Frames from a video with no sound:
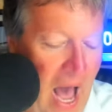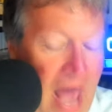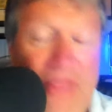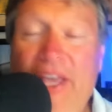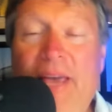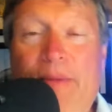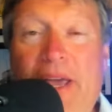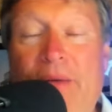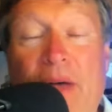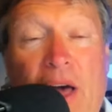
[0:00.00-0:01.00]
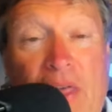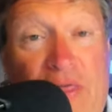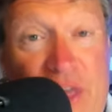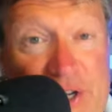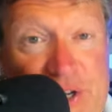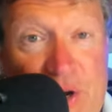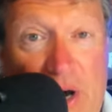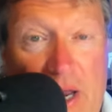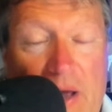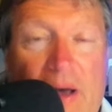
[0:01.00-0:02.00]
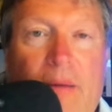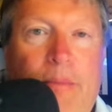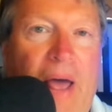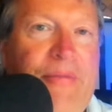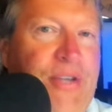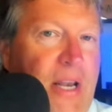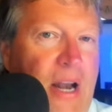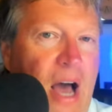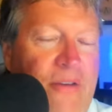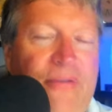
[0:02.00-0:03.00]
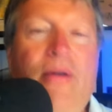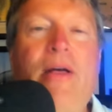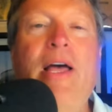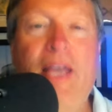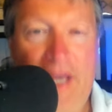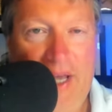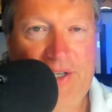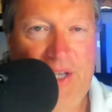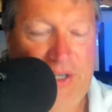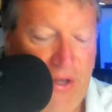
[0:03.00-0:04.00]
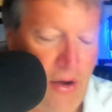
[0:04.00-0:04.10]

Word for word: I didn't think he'd be this good, but I've seen enough. He is this